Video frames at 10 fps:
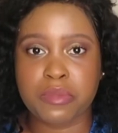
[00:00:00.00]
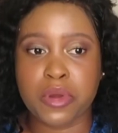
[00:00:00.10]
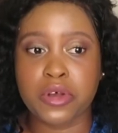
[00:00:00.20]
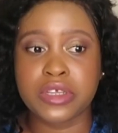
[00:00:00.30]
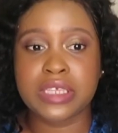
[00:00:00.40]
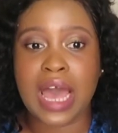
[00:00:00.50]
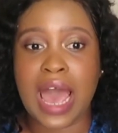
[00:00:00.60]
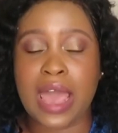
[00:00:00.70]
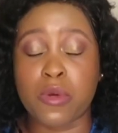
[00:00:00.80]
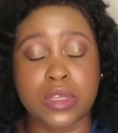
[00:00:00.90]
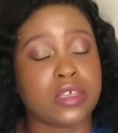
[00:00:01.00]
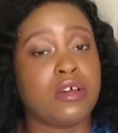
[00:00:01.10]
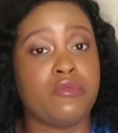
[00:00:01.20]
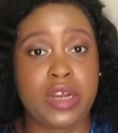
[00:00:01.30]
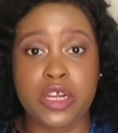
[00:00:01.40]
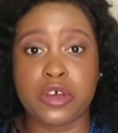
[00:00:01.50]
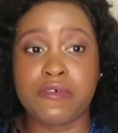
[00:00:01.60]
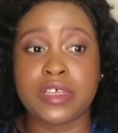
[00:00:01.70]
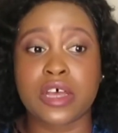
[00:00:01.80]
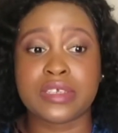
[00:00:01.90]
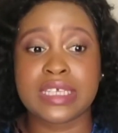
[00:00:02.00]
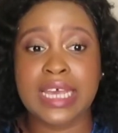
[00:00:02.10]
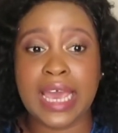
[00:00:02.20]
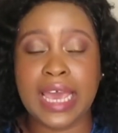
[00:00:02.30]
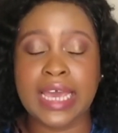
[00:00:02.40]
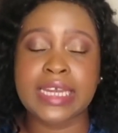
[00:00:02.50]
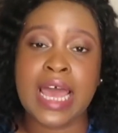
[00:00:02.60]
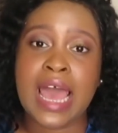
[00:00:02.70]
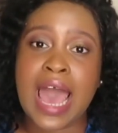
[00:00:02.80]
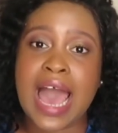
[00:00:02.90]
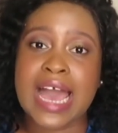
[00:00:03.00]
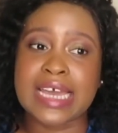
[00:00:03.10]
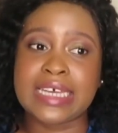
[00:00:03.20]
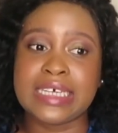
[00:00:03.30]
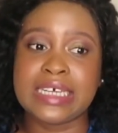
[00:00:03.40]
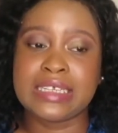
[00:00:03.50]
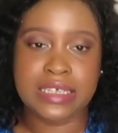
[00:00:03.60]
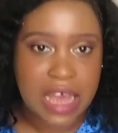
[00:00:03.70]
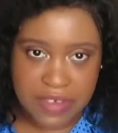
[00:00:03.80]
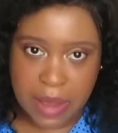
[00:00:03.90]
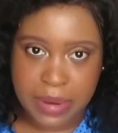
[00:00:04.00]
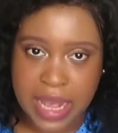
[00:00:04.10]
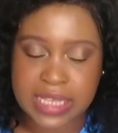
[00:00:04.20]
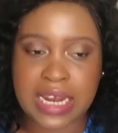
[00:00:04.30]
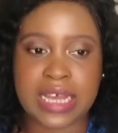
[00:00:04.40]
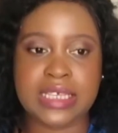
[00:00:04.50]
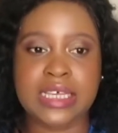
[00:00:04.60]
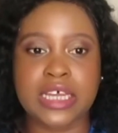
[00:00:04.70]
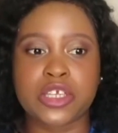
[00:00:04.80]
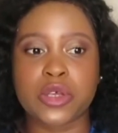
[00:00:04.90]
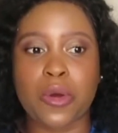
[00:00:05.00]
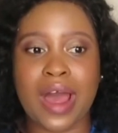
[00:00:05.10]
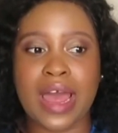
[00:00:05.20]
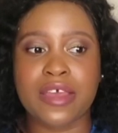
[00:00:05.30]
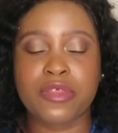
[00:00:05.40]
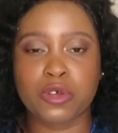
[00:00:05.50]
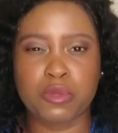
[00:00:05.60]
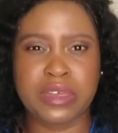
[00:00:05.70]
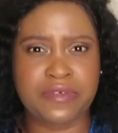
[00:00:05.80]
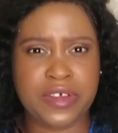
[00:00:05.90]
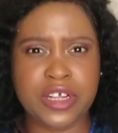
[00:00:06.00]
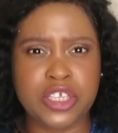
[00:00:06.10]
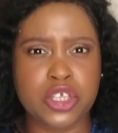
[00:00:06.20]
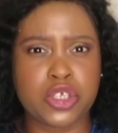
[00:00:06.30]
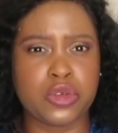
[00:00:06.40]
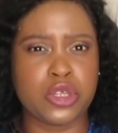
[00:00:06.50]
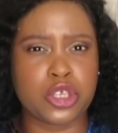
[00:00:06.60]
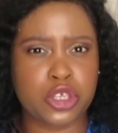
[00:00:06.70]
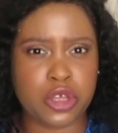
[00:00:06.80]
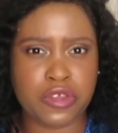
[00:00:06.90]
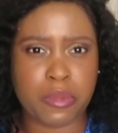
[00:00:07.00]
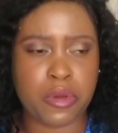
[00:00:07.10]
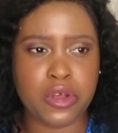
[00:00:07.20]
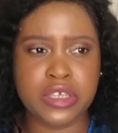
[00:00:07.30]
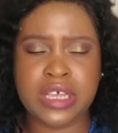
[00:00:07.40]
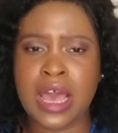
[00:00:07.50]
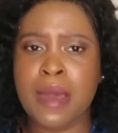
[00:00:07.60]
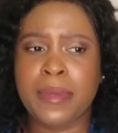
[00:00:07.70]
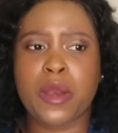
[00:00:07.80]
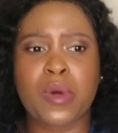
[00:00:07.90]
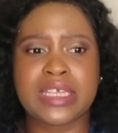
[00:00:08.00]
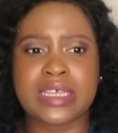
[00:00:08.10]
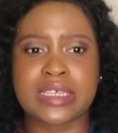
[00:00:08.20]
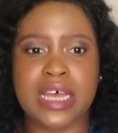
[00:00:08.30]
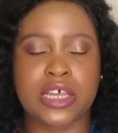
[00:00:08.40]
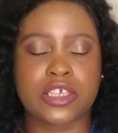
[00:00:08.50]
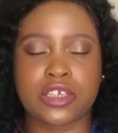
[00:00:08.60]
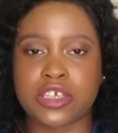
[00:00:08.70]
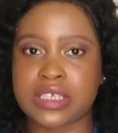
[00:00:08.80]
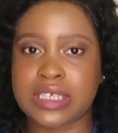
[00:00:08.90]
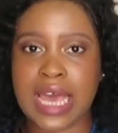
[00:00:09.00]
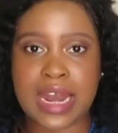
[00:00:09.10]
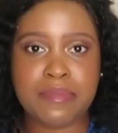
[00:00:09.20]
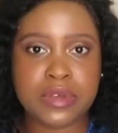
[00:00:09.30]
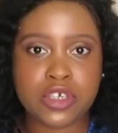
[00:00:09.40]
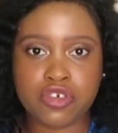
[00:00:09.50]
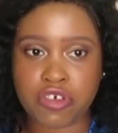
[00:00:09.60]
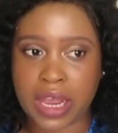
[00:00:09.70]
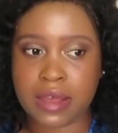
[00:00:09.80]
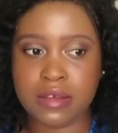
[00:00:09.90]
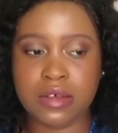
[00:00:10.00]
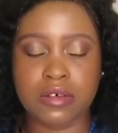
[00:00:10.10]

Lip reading: pearls, I was really nervous. I was scared. I didn't have an applicator, like I said, so I thought it would be difficult to insert the pearls, but it wasn't. I just tied up a string,